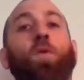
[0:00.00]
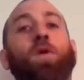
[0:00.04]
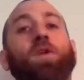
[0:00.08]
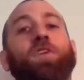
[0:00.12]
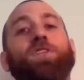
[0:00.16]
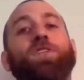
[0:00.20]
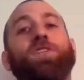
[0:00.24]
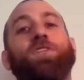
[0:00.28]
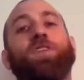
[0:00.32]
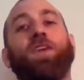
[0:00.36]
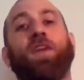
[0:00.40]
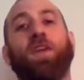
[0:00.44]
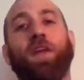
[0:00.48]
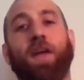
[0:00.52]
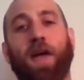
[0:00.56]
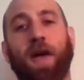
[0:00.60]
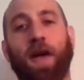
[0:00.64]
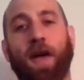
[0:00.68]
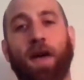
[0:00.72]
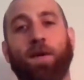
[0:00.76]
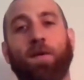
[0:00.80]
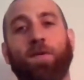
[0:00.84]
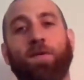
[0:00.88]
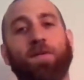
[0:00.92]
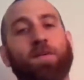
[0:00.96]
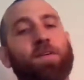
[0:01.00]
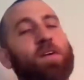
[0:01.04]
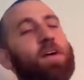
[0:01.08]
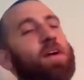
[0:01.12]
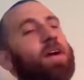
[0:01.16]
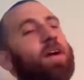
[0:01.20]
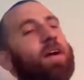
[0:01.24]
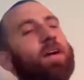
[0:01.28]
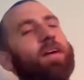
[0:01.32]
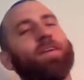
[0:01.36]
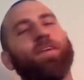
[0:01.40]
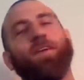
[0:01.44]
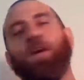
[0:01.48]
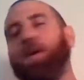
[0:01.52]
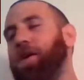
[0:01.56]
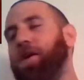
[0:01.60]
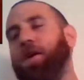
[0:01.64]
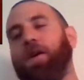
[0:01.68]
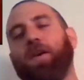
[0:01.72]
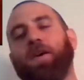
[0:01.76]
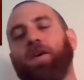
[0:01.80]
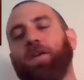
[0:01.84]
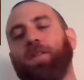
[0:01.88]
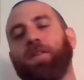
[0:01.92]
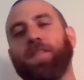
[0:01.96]
is going to
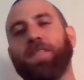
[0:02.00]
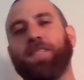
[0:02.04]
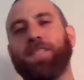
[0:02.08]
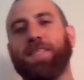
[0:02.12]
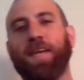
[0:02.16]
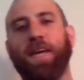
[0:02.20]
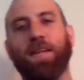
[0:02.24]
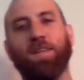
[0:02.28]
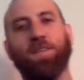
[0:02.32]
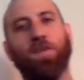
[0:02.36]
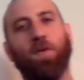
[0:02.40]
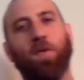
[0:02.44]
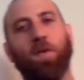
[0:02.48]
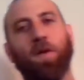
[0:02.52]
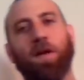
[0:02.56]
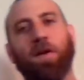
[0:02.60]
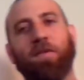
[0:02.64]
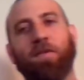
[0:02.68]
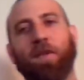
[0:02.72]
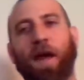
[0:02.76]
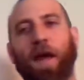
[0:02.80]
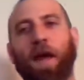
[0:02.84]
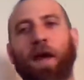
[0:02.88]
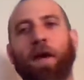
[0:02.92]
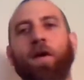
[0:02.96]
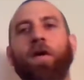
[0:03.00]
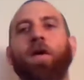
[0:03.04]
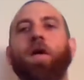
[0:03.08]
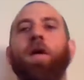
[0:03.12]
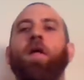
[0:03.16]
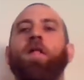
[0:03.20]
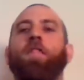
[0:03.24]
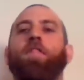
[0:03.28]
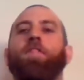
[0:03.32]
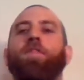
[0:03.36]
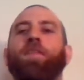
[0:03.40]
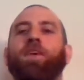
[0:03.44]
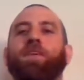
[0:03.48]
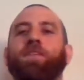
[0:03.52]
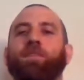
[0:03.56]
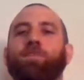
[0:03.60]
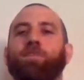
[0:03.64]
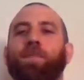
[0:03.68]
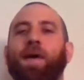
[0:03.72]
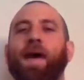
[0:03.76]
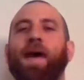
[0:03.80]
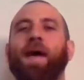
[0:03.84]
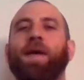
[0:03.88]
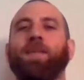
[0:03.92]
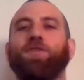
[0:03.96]
have... let's get to it, all right? This
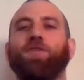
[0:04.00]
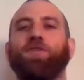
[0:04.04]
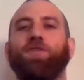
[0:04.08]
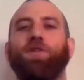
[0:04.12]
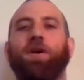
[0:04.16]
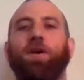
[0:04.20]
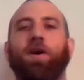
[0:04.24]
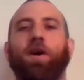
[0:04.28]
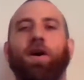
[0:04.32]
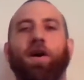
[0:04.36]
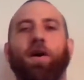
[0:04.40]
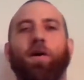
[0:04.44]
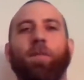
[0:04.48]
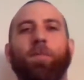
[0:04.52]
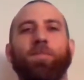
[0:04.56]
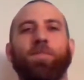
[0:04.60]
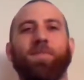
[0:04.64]
match, what